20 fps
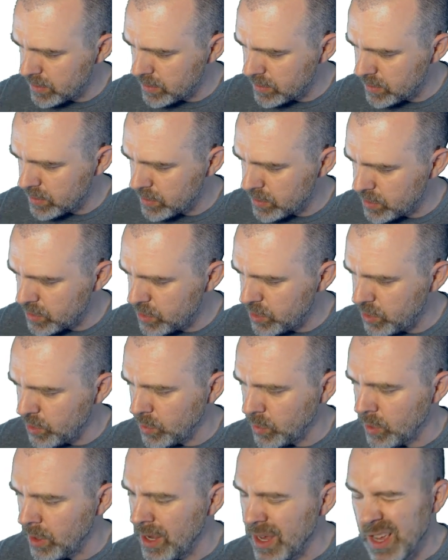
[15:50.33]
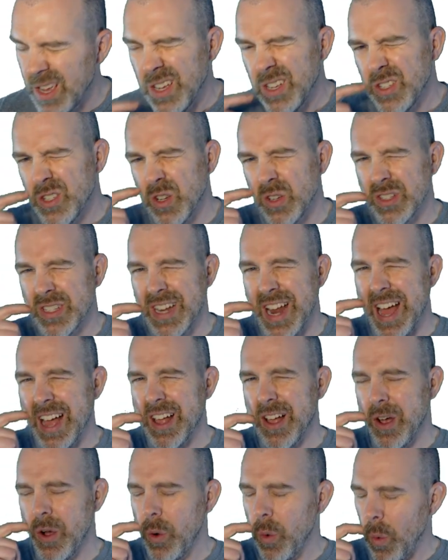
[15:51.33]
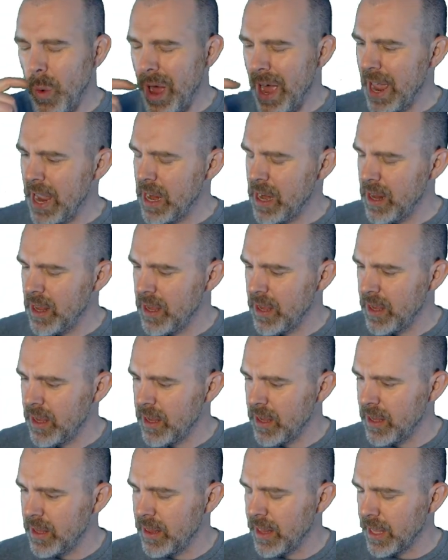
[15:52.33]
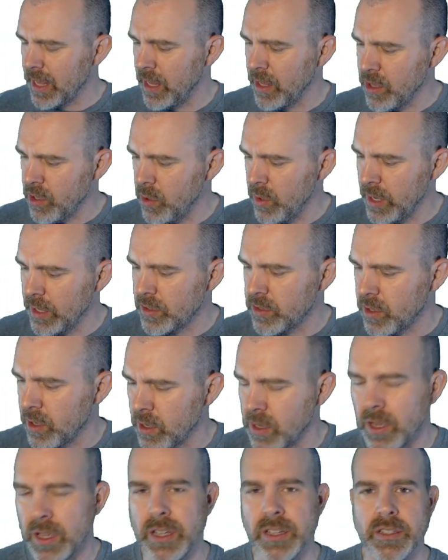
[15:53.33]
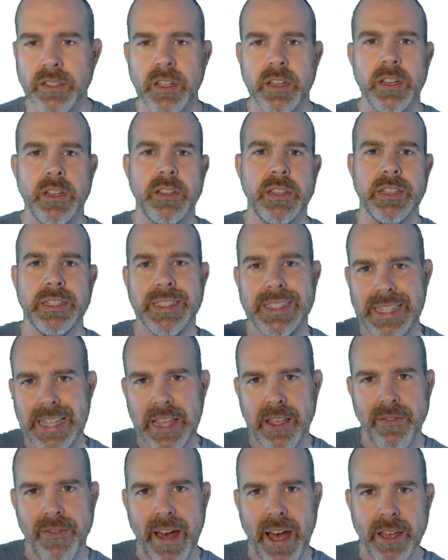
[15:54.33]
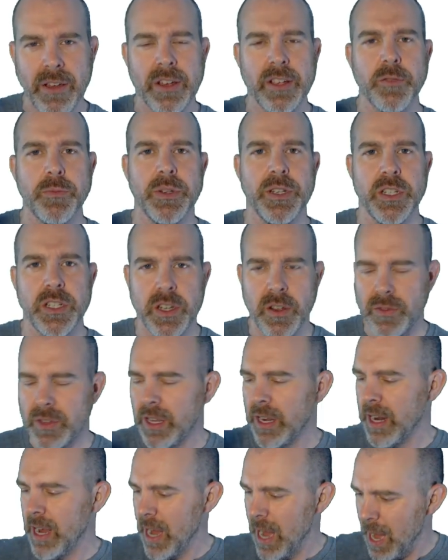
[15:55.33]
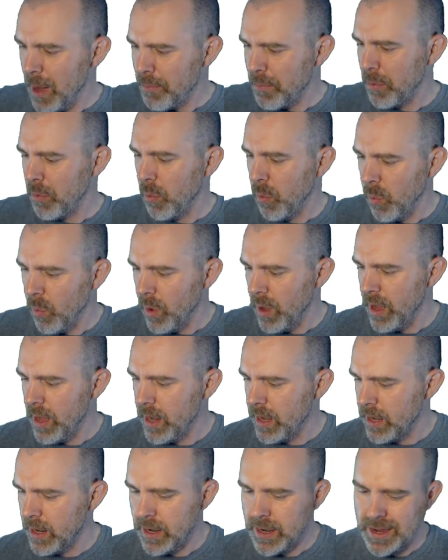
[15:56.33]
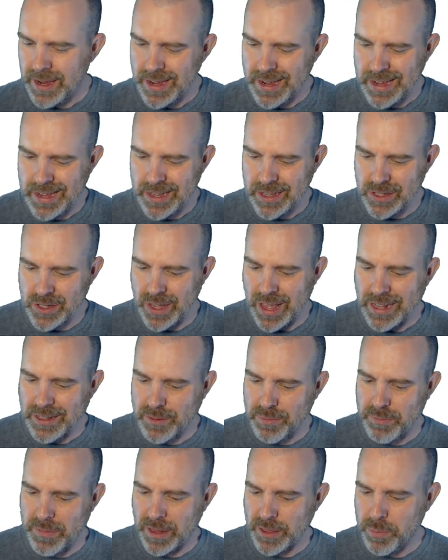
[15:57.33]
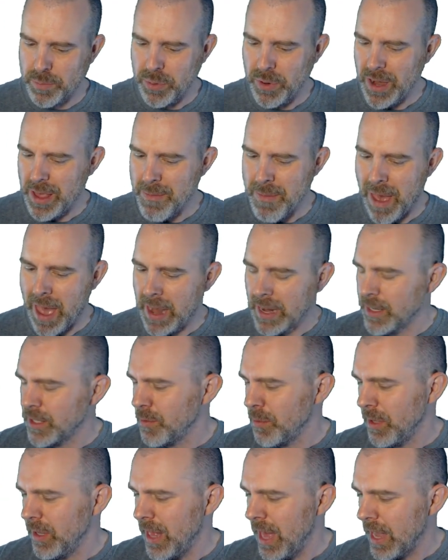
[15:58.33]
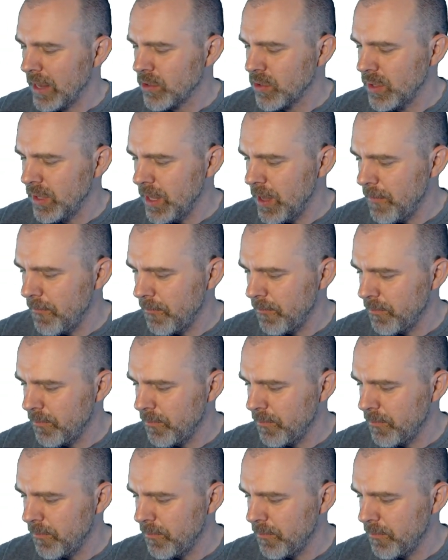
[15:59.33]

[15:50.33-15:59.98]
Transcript: This is 2. So it's not quite like a unit circle because the z value has been shifted up 1. So that's pretty manageable actually.